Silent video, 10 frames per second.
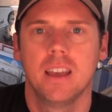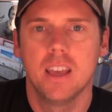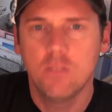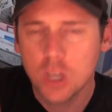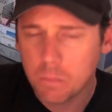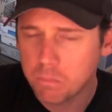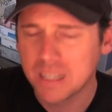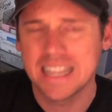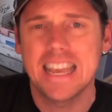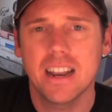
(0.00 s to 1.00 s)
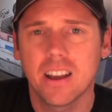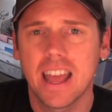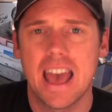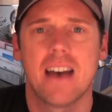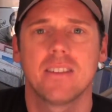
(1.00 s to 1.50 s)
If you can plan on
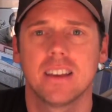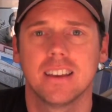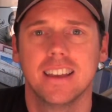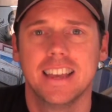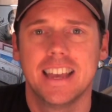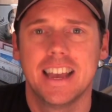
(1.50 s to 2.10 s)
having